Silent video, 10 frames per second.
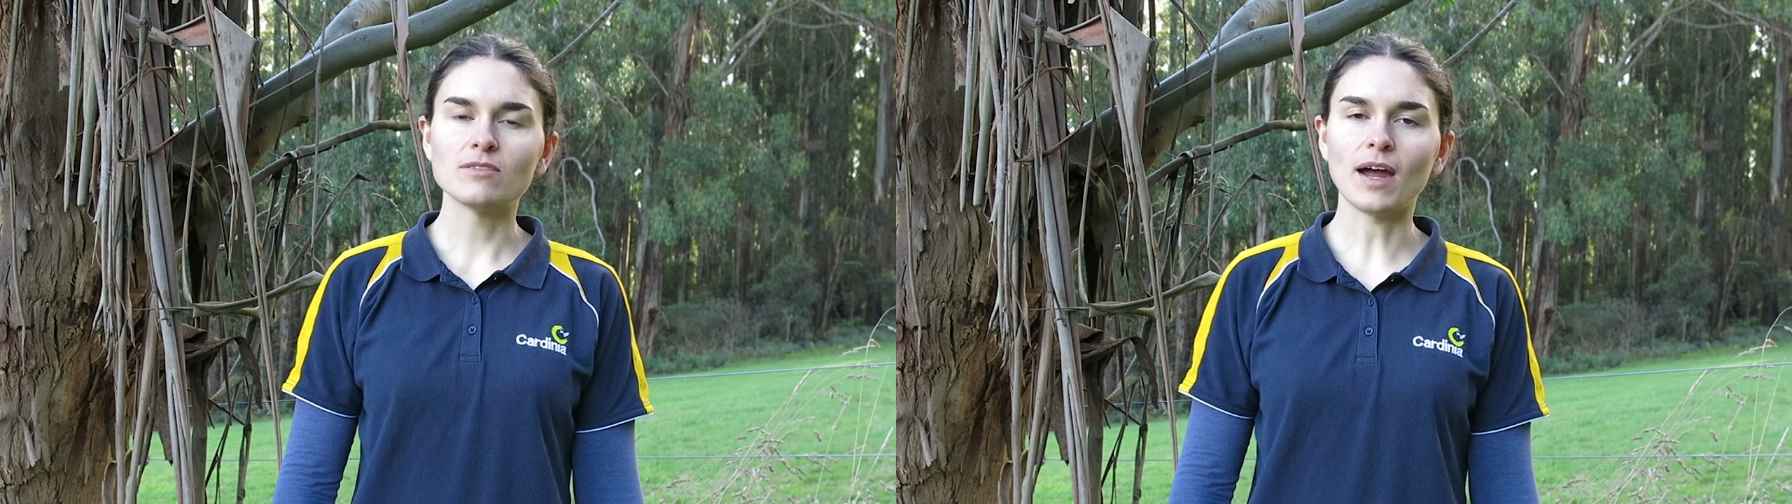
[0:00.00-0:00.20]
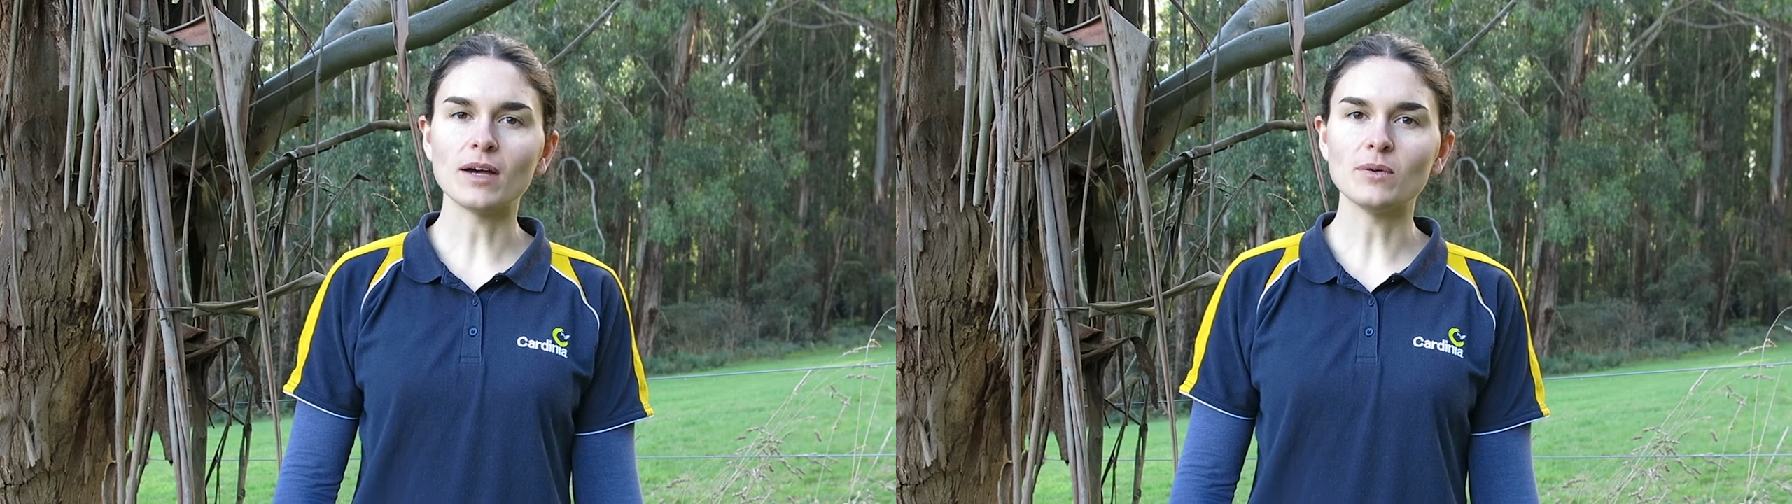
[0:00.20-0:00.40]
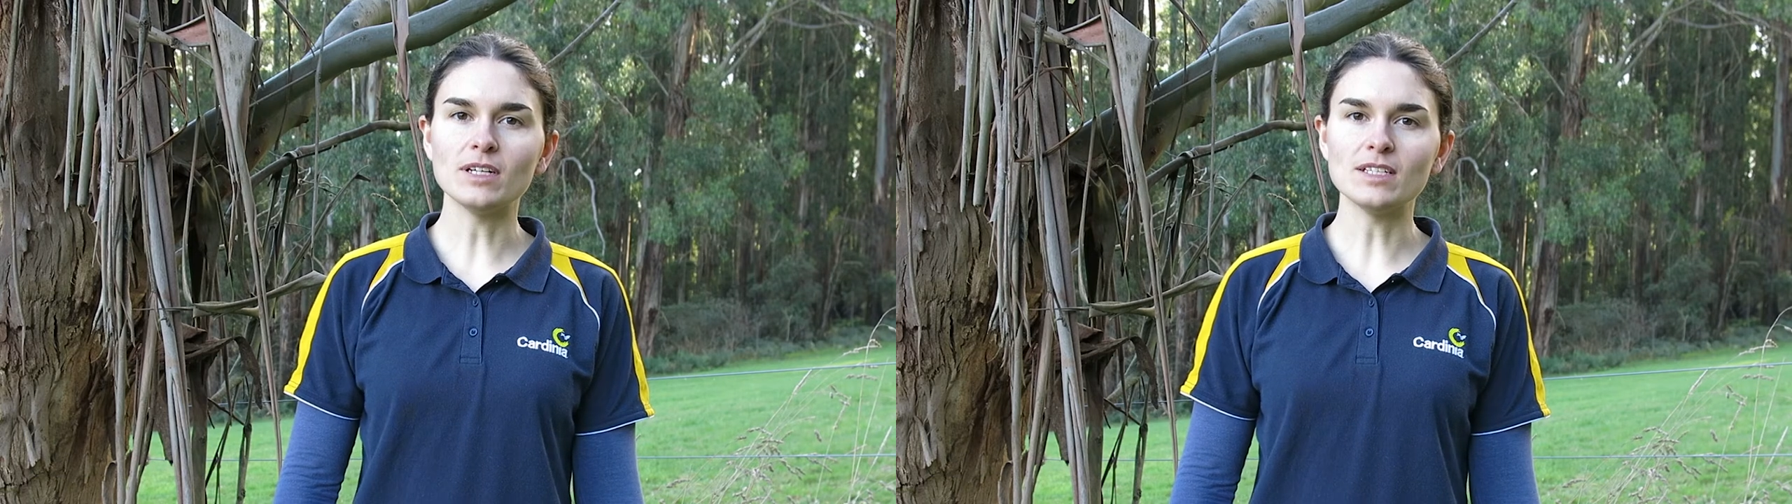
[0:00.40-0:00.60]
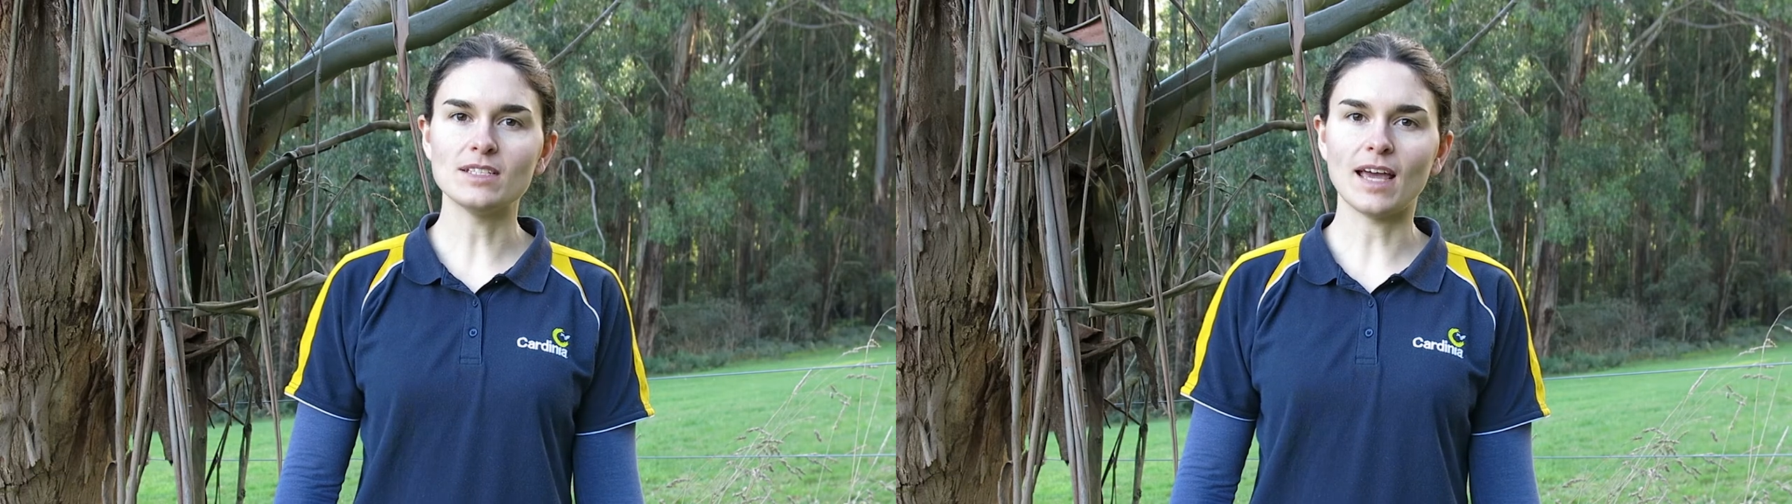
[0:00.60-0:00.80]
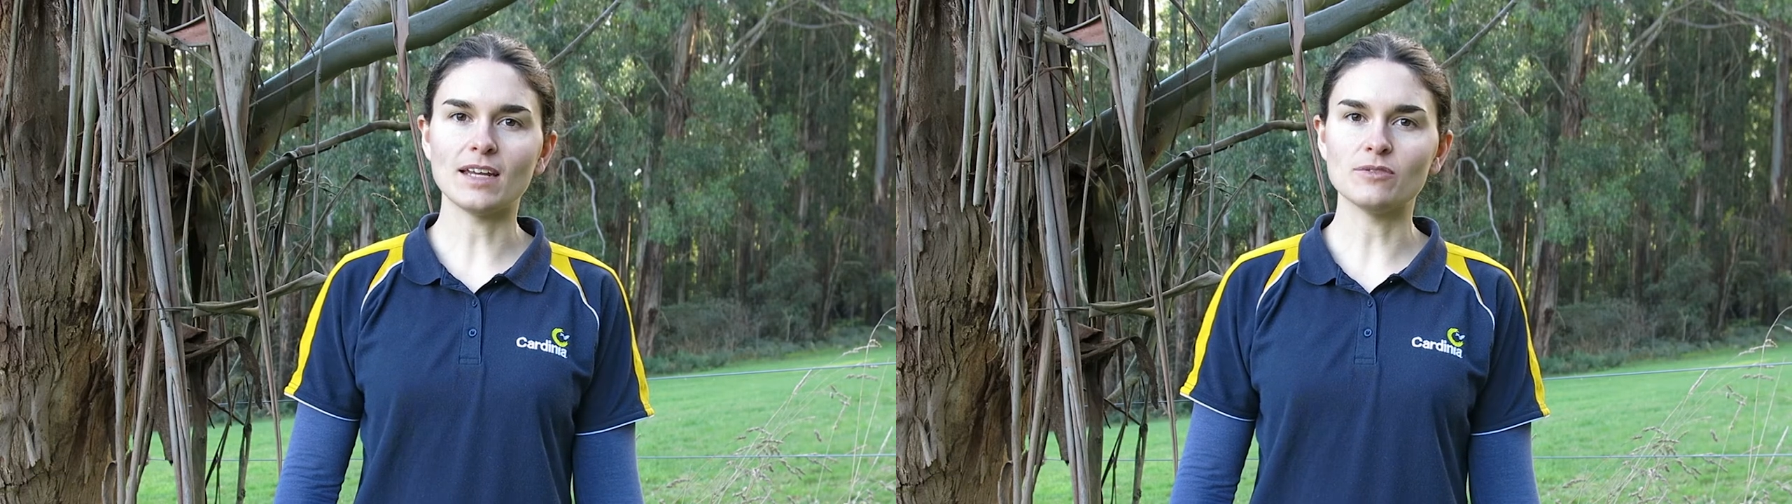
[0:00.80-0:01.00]
Ragwort is
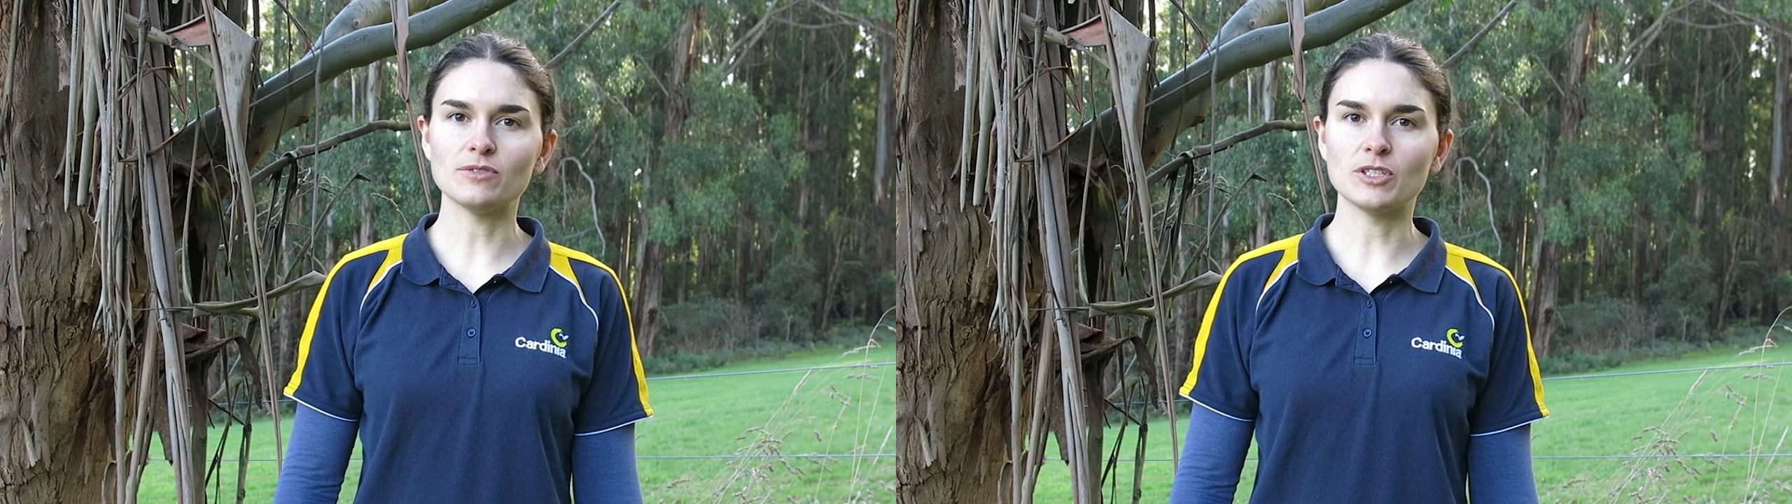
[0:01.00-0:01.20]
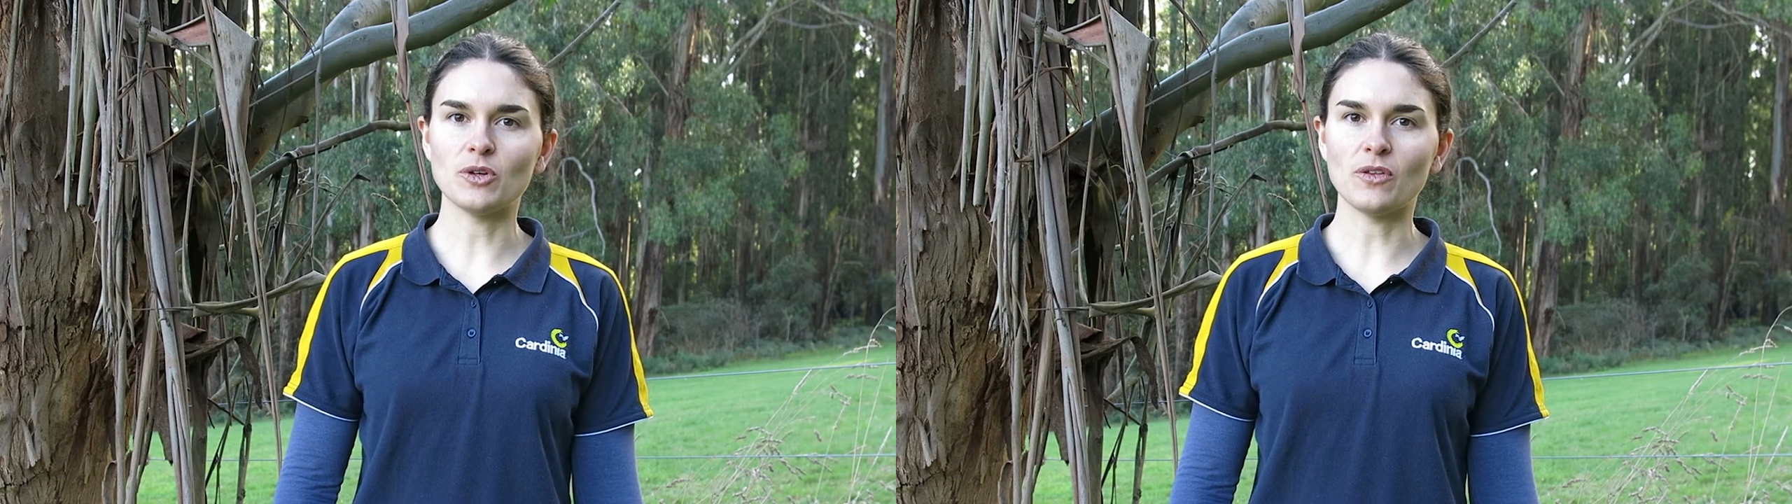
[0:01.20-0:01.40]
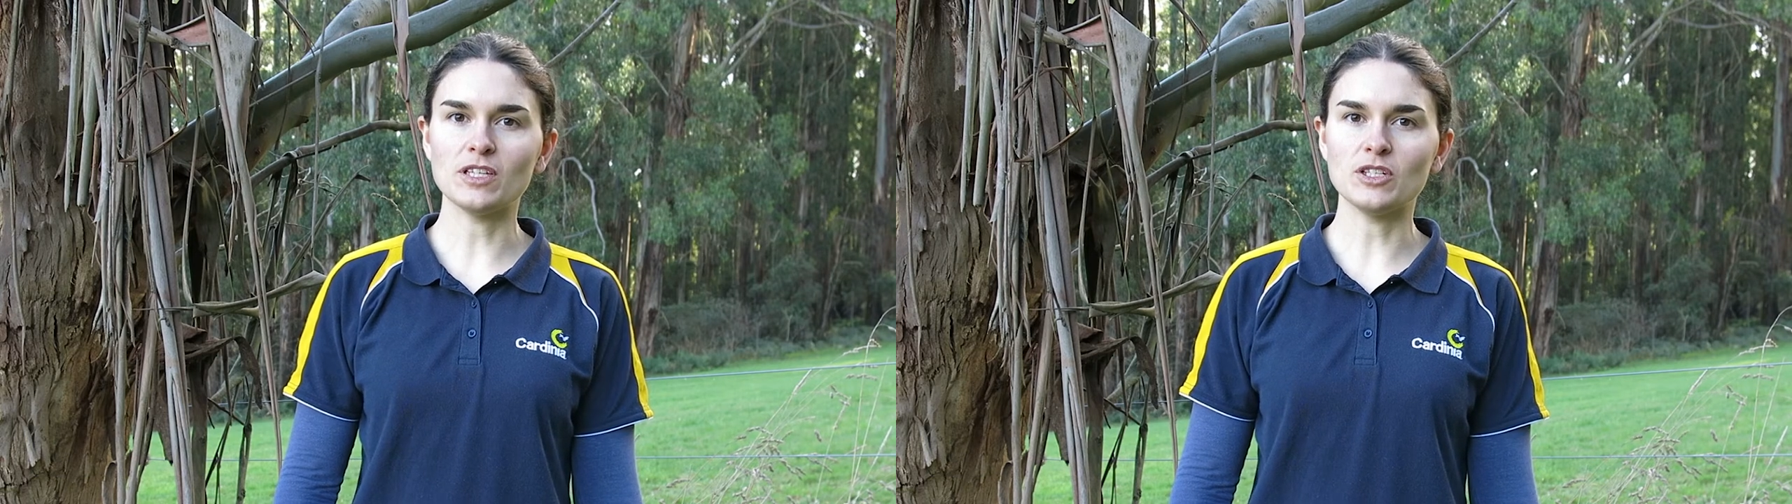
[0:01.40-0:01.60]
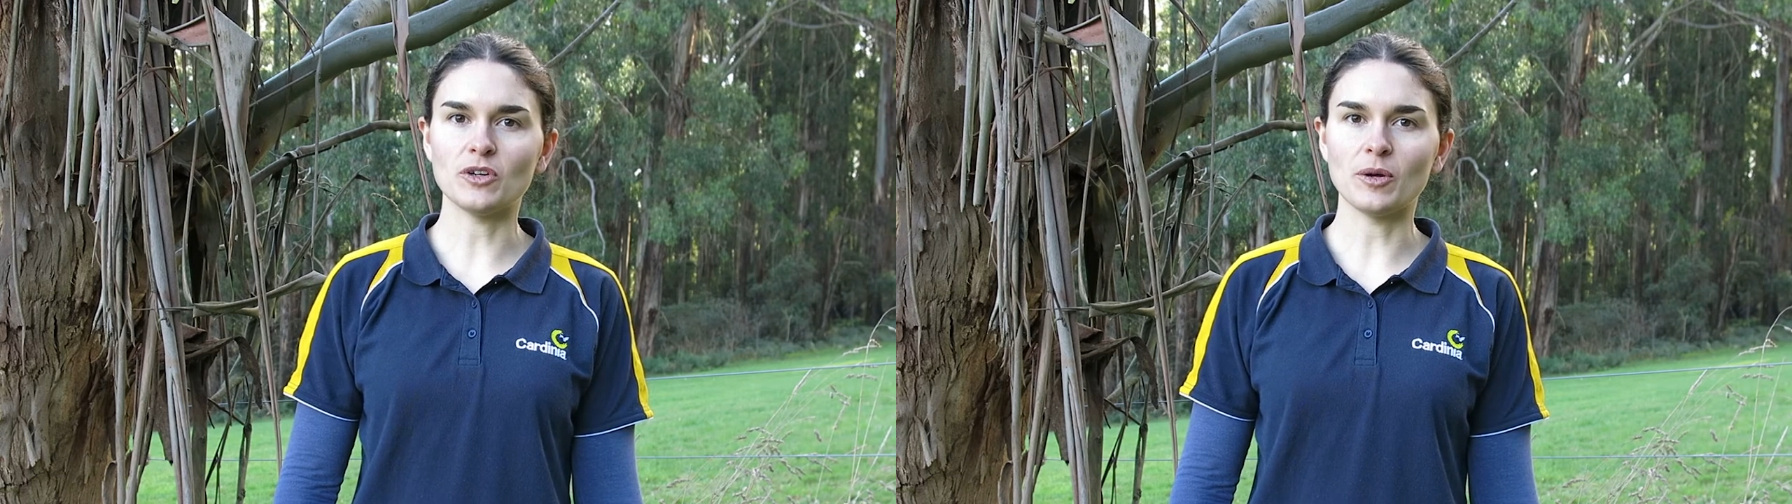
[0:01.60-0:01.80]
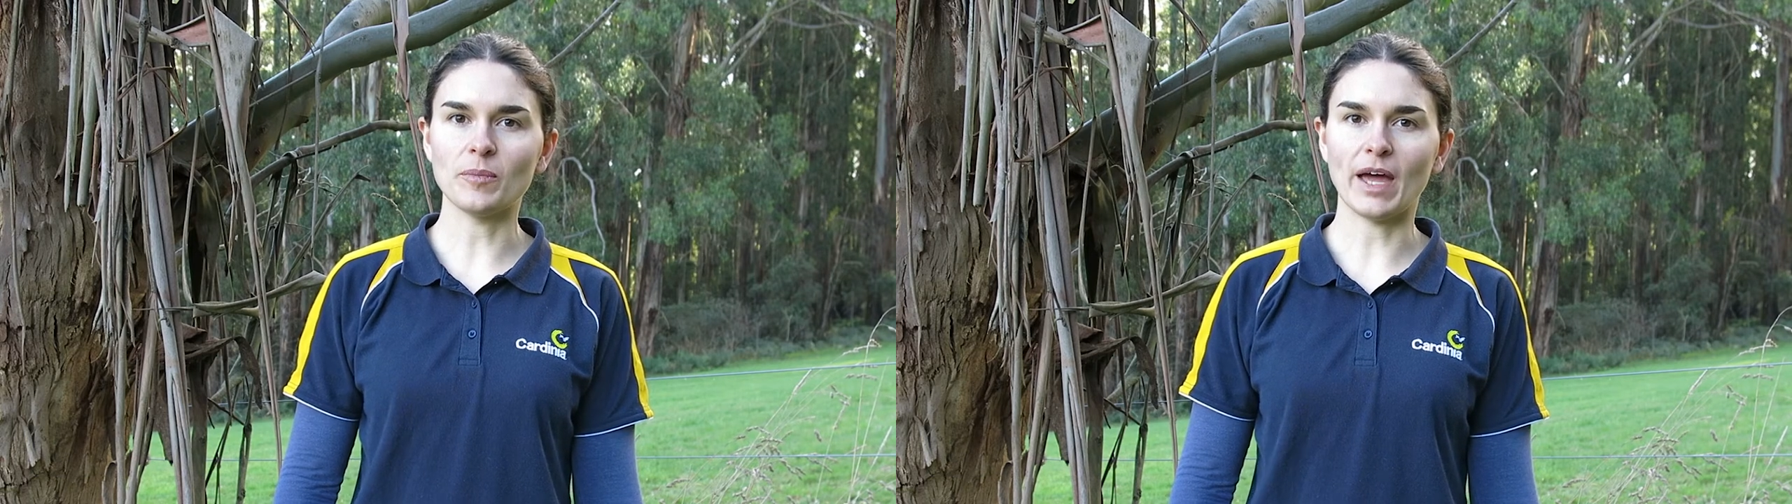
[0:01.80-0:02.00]
native to Northern
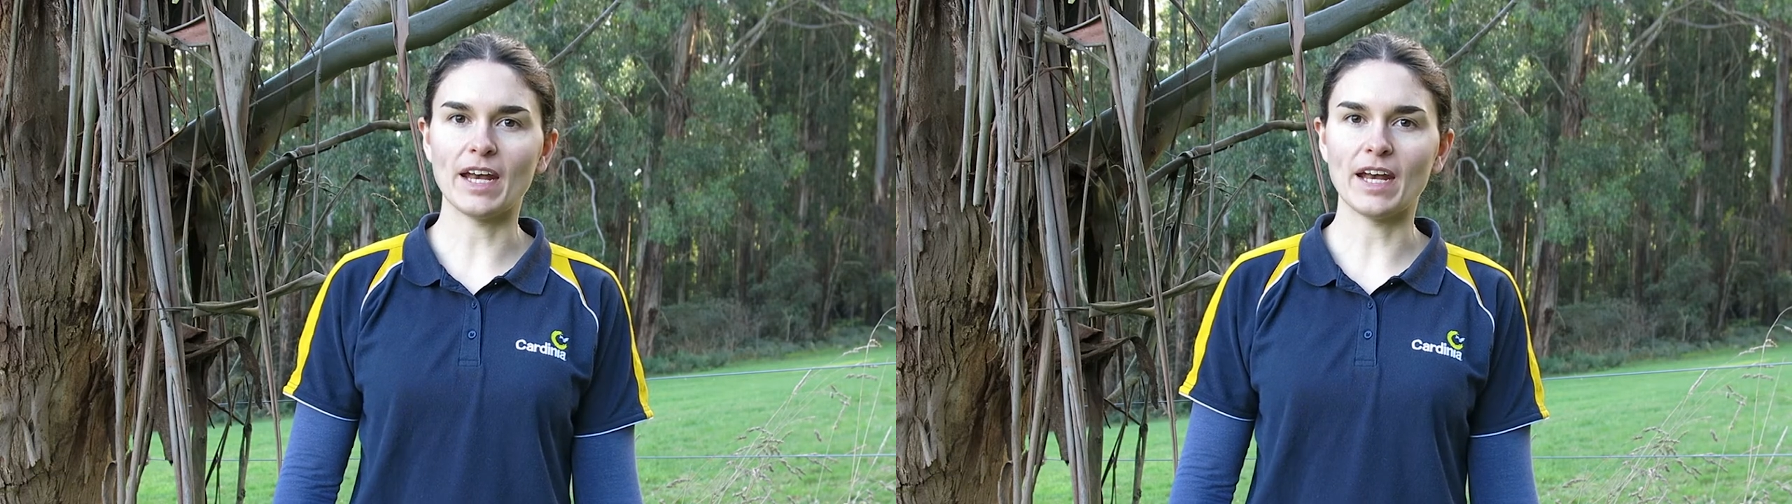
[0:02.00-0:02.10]
Europe